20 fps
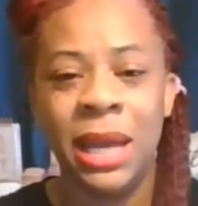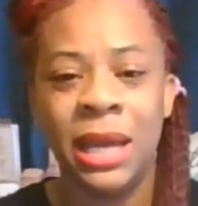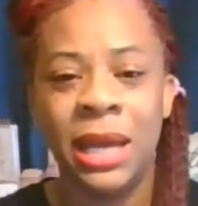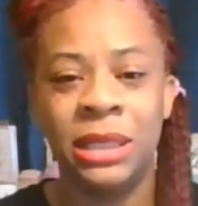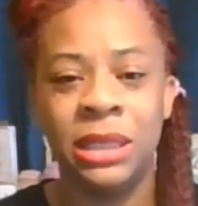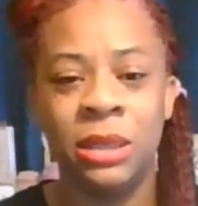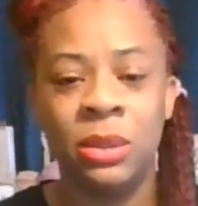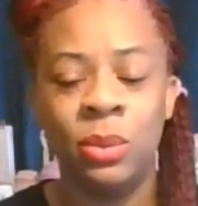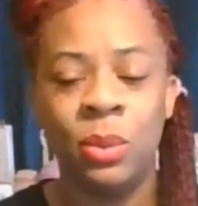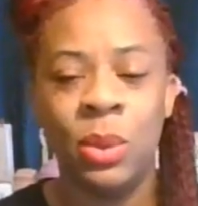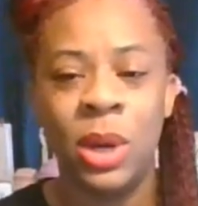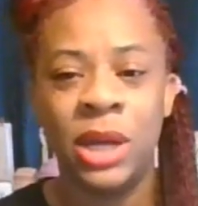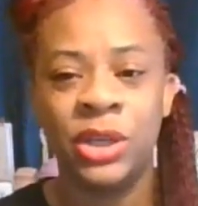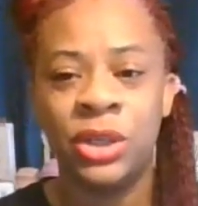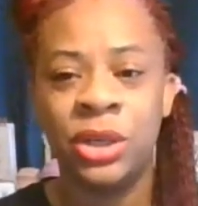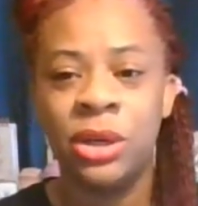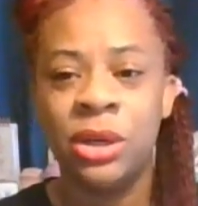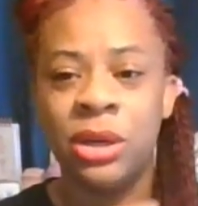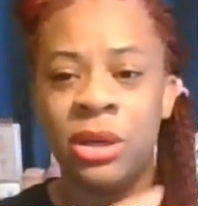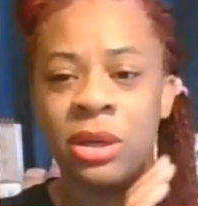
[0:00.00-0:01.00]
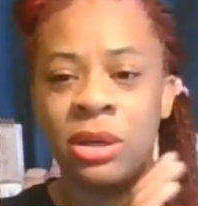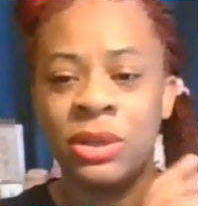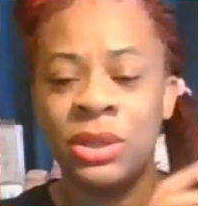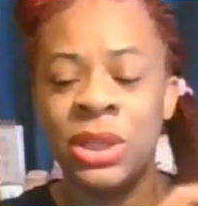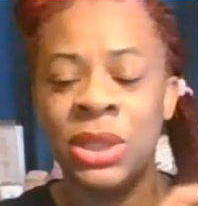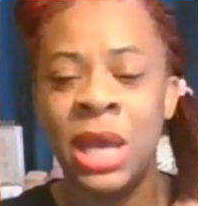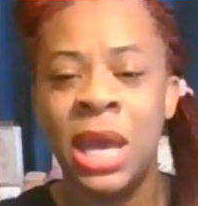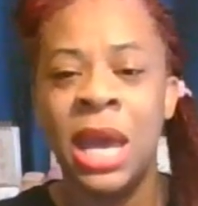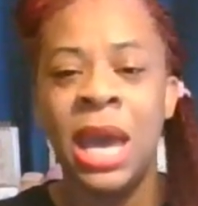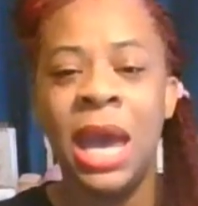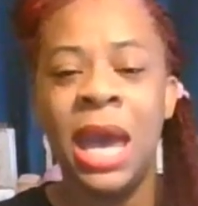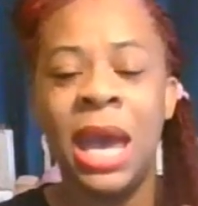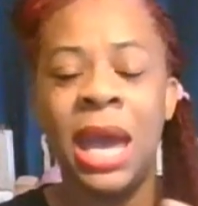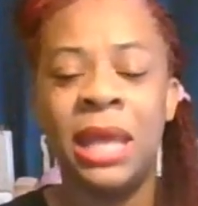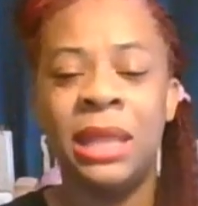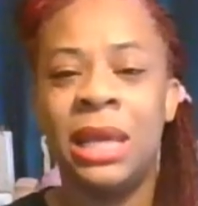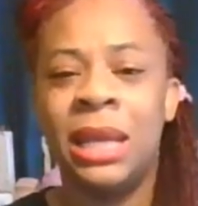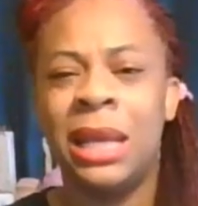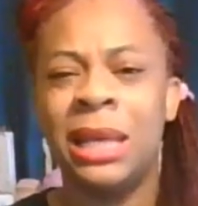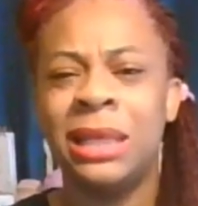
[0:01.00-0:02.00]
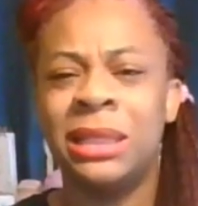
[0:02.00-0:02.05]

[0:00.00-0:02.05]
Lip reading: I did watch hers, and then I